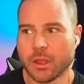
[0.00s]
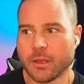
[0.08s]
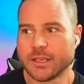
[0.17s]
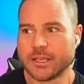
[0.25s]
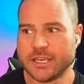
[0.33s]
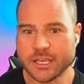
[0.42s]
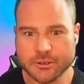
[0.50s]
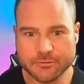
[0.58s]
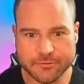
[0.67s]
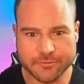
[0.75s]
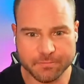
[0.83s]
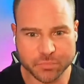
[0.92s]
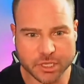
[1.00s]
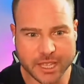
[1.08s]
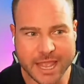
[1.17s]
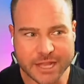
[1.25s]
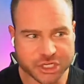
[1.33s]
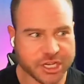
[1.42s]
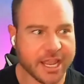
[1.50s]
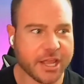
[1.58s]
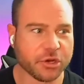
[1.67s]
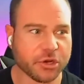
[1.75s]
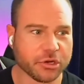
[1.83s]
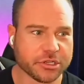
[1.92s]
give
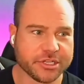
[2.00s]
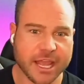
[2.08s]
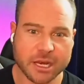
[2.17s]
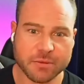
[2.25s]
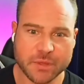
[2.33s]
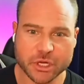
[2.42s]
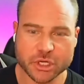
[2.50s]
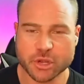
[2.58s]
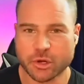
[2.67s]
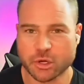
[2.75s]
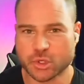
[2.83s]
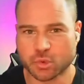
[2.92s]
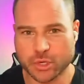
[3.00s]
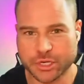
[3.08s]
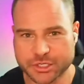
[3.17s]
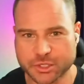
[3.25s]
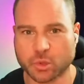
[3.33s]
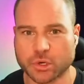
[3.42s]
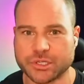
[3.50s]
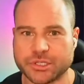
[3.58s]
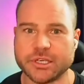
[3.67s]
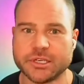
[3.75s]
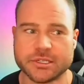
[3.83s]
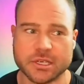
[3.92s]
educators and administrators
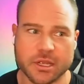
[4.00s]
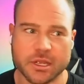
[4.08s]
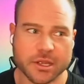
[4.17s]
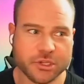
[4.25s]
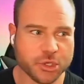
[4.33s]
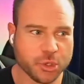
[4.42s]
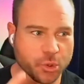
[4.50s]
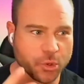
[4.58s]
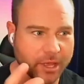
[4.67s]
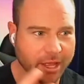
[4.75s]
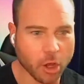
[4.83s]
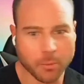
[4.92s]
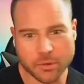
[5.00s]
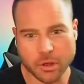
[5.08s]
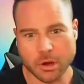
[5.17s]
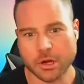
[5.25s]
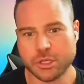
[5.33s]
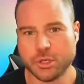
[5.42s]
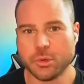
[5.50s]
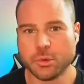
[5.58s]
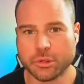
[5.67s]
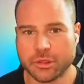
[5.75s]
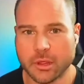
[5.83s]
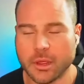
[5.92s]
resources to help our
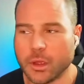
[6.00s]
youth